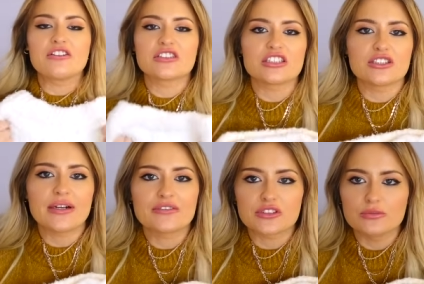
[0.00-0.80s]
because I do
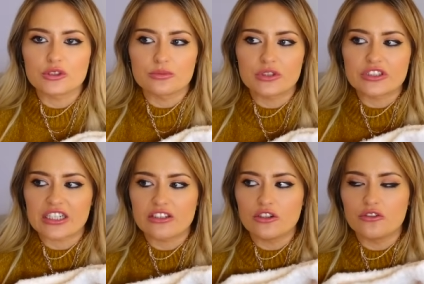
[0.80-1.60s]
have some jumpers
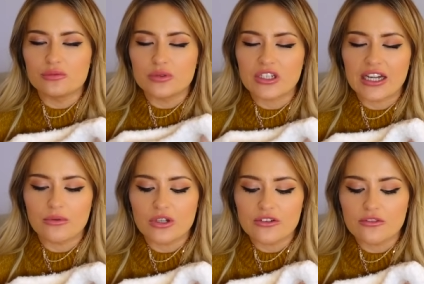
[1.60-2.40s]
I love, but like
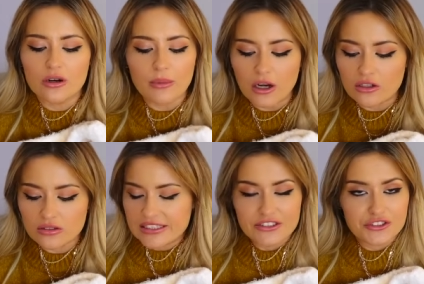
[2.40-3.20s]
when you've got them
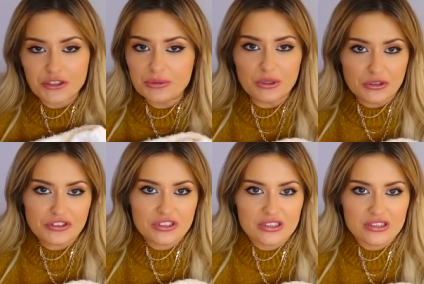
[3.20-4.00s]
on, it's too
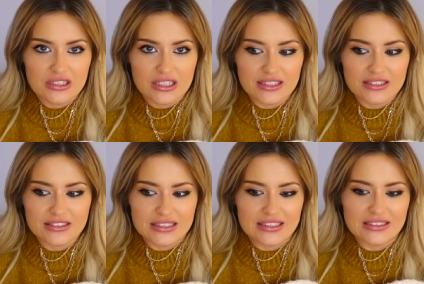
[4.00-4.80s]
much. Like
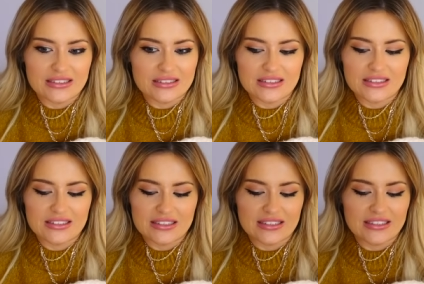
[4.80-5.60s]
there's a
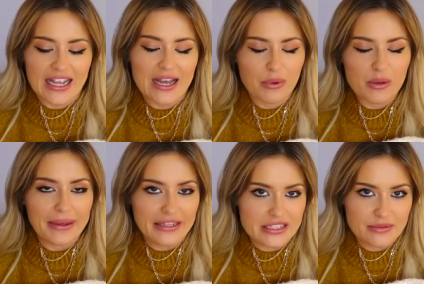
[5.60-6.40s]
happy
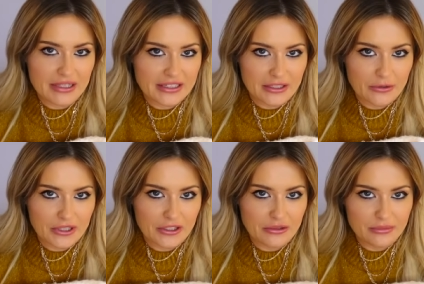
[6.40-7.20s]
medium, I think,
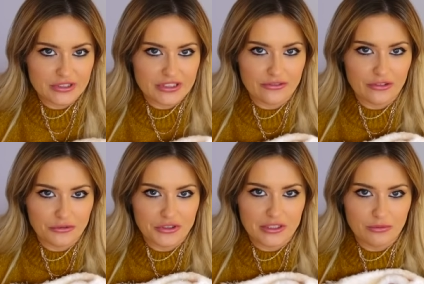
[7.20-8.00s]
when it comes to
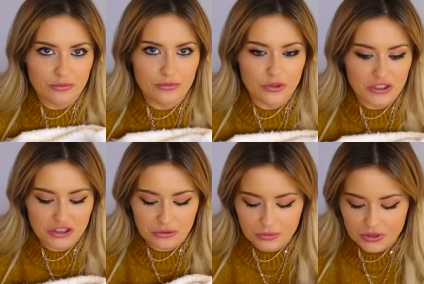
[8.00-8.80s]
fluffy woolly
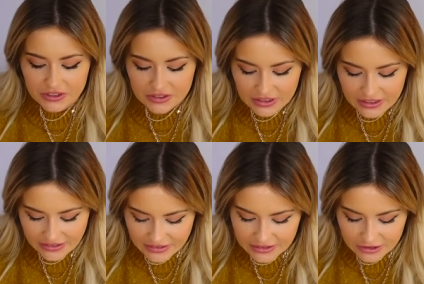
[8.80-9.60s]
jumpers, and
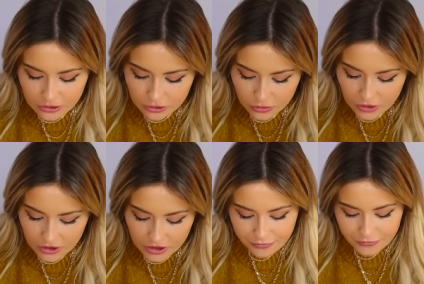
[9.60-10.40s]
this is a good
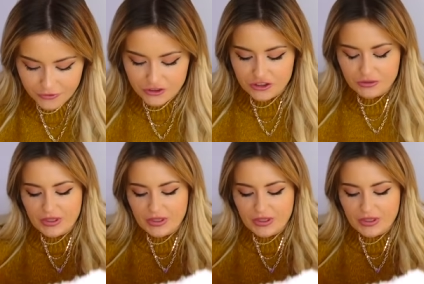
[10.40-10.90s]
one for just